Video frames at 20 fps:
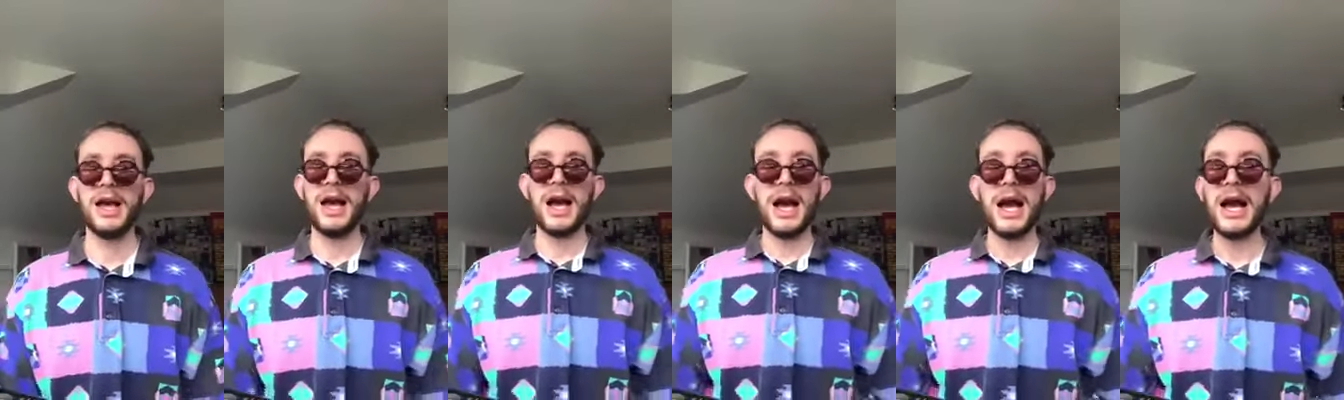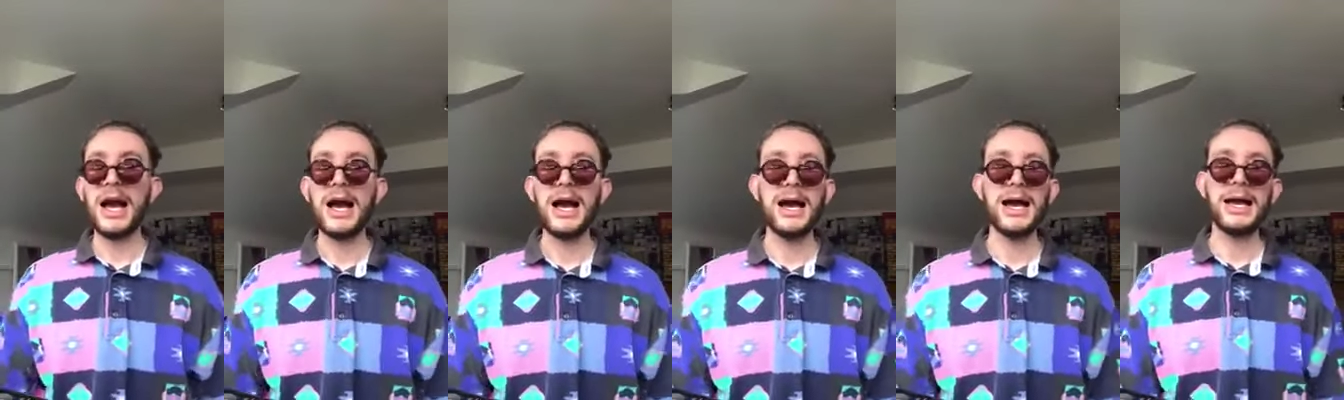
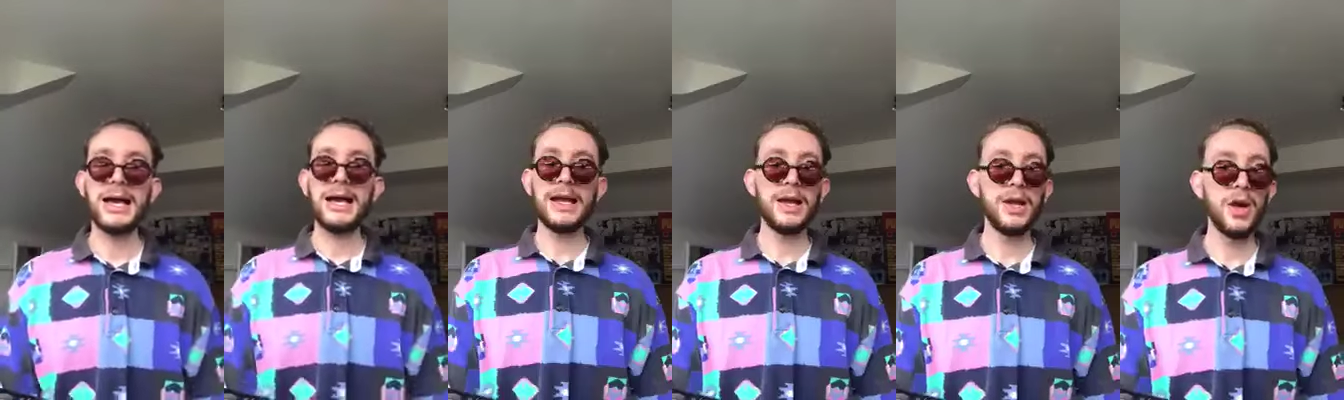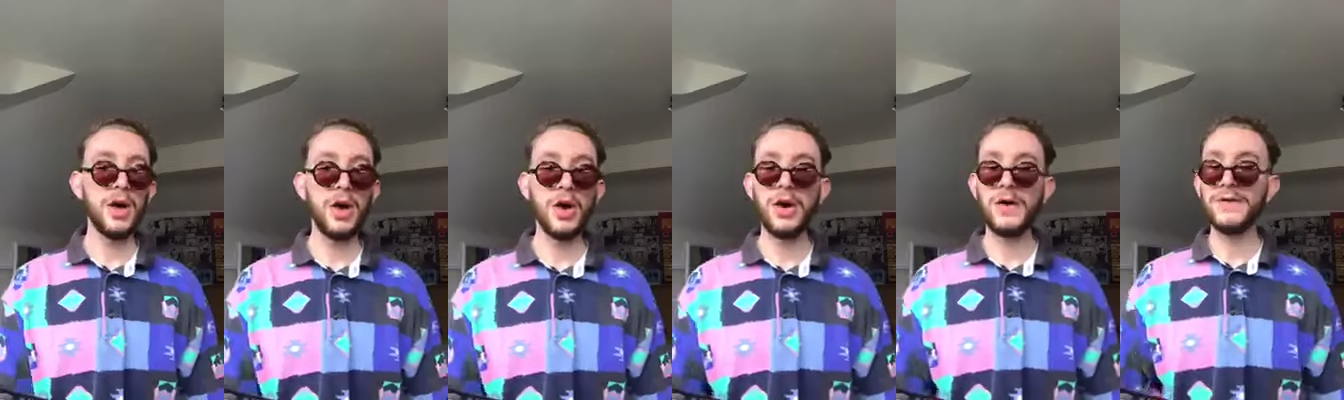I
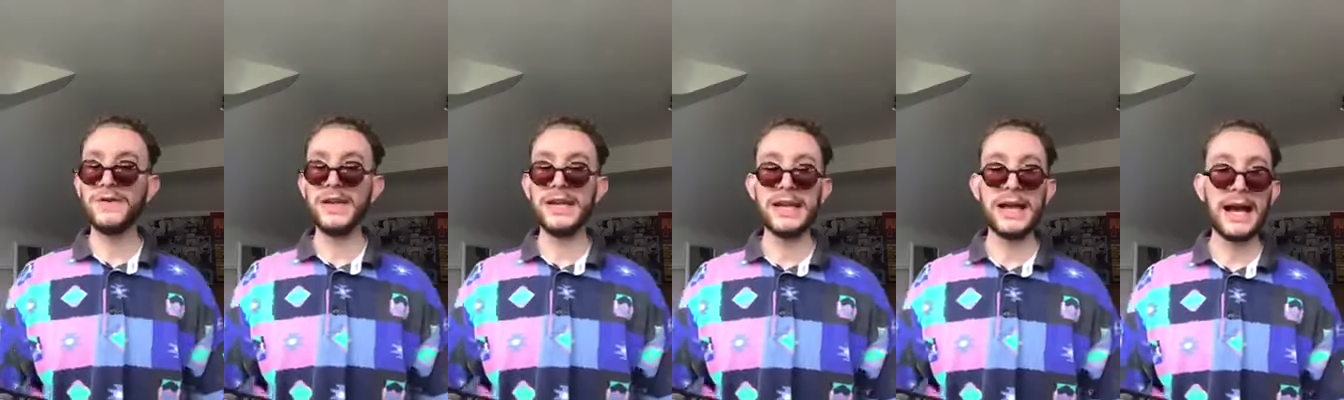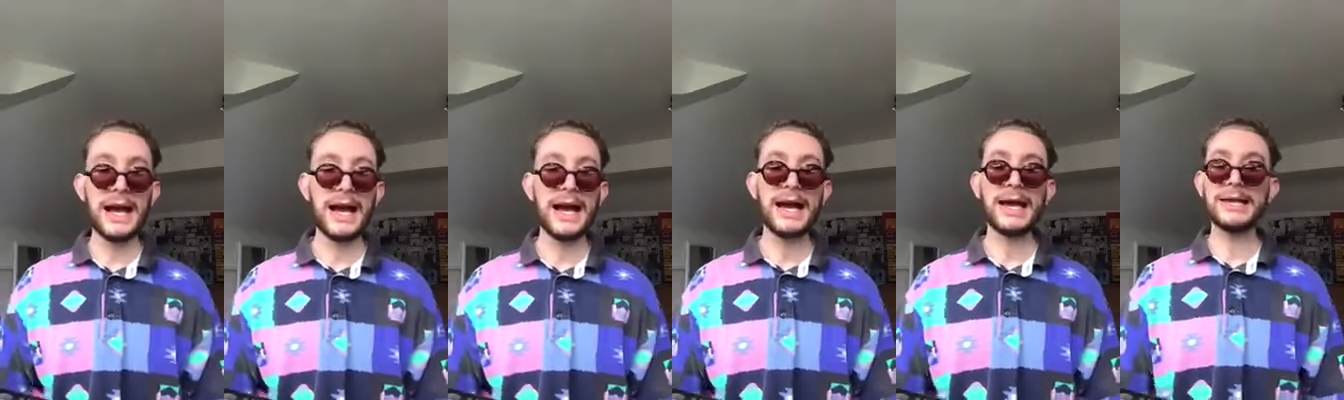love the
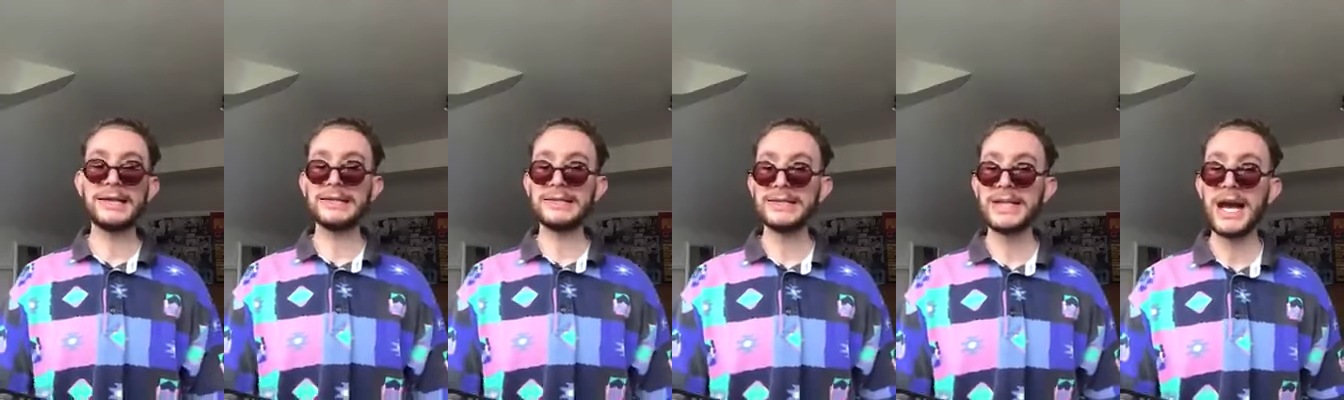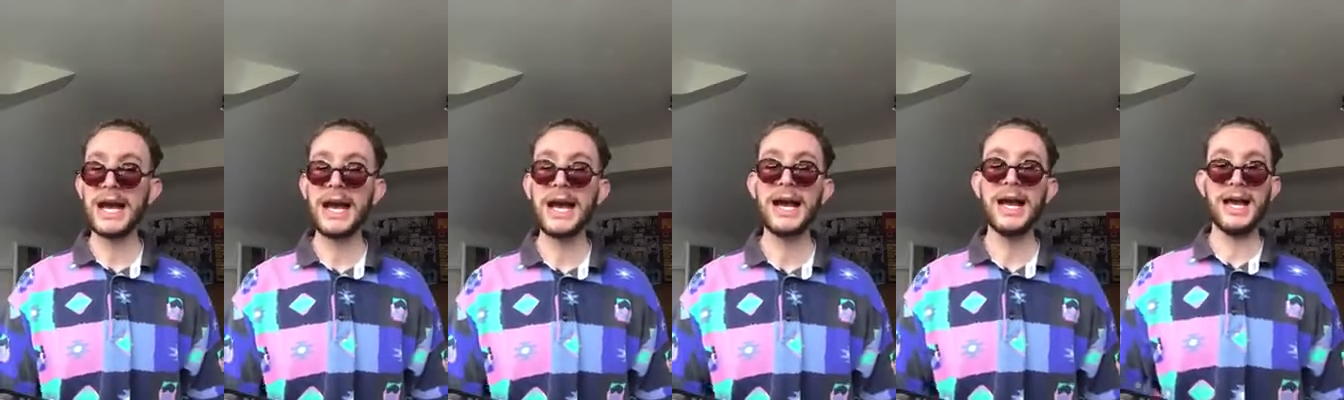
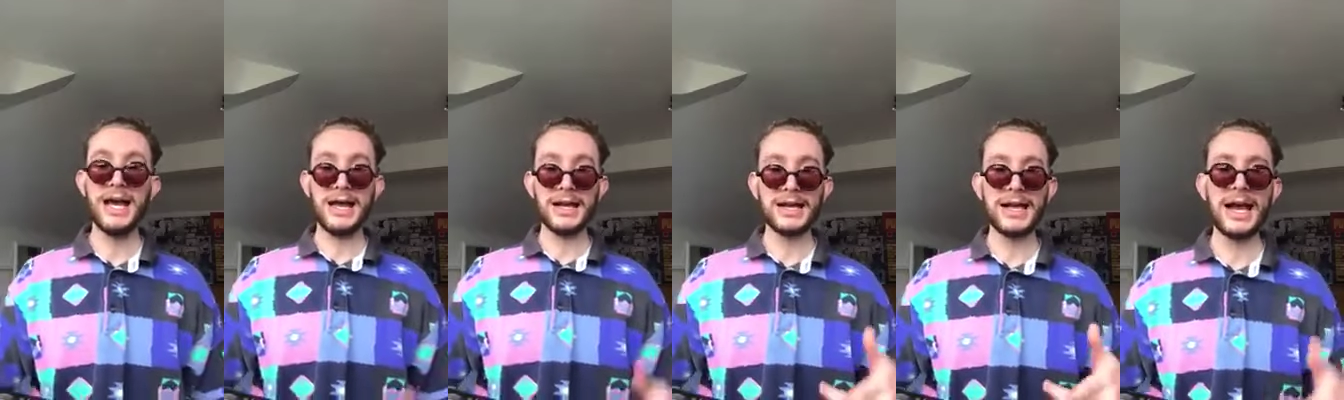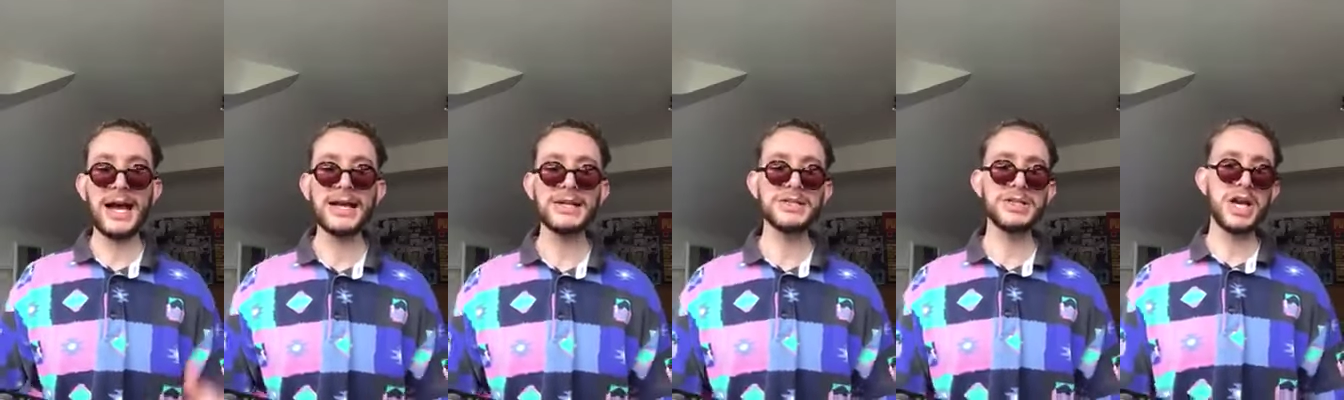ganja,
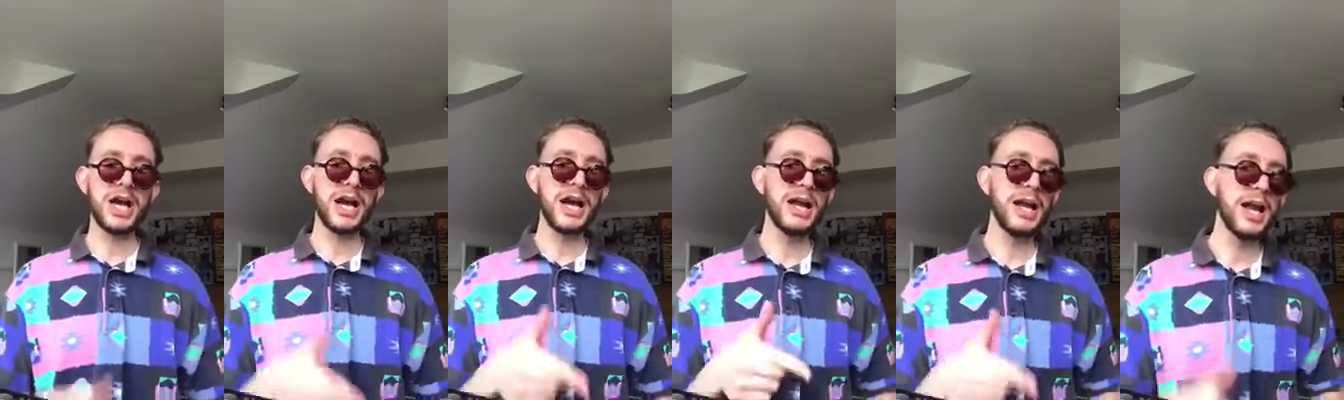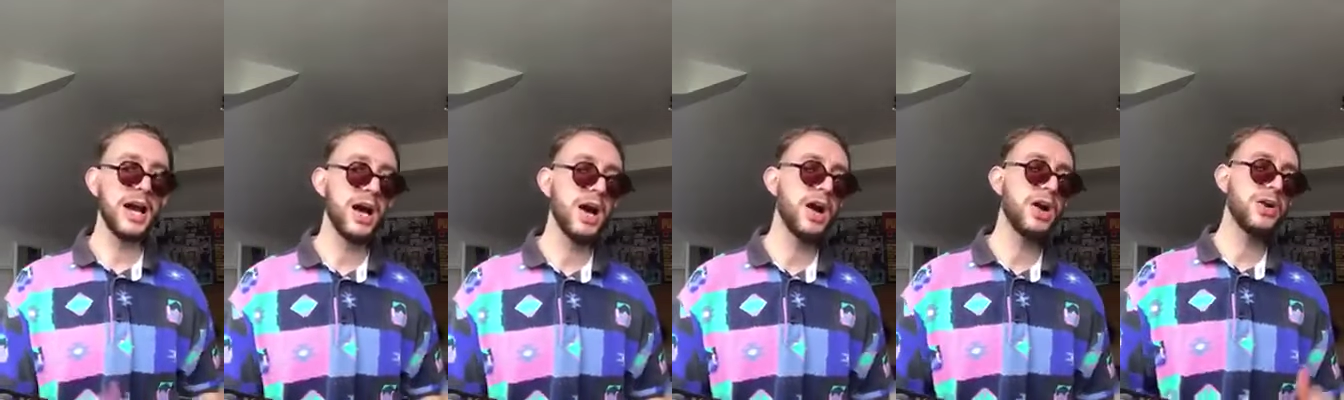ganja
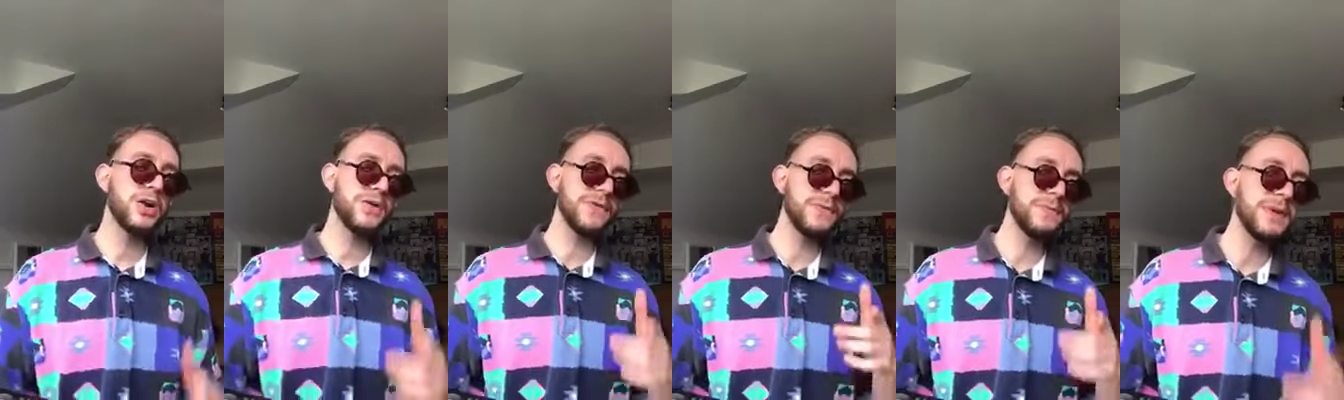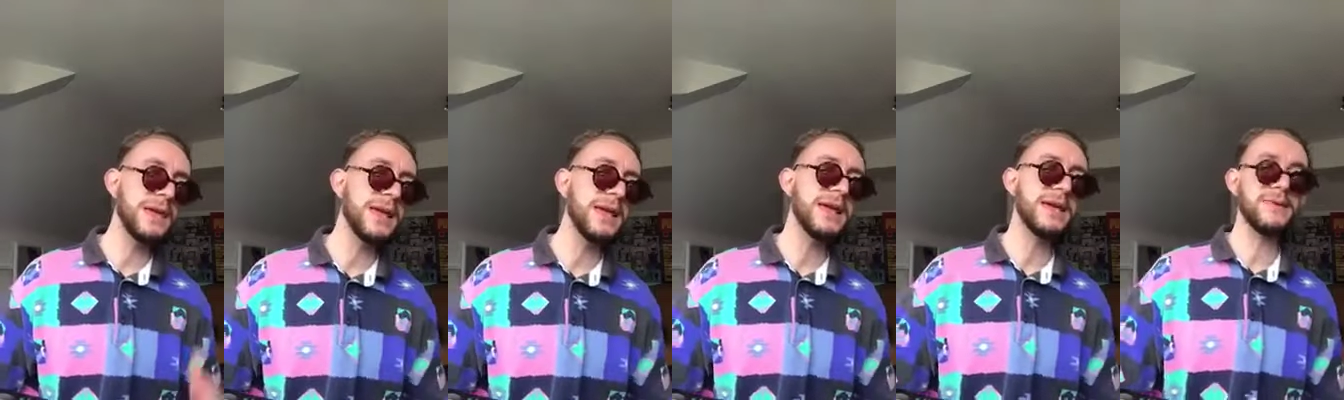love
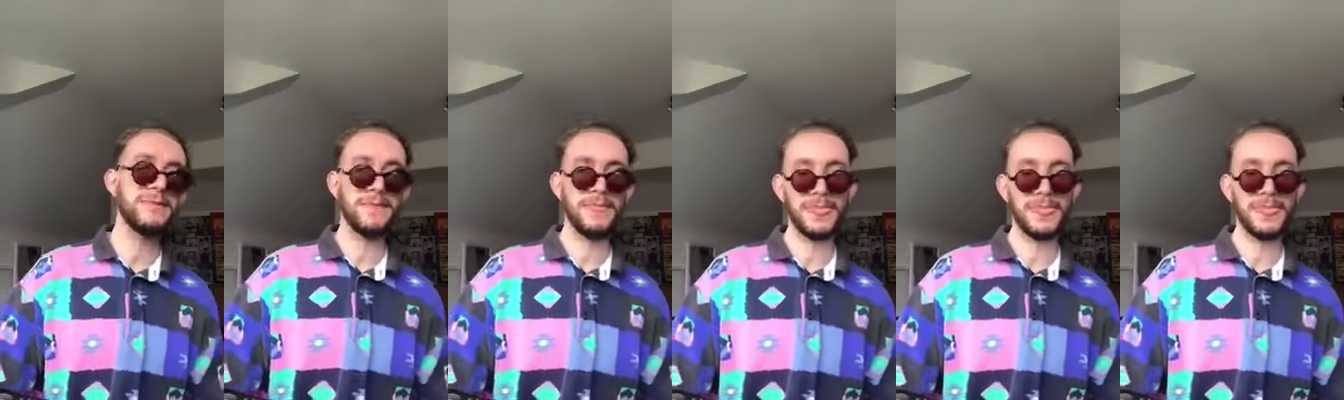me.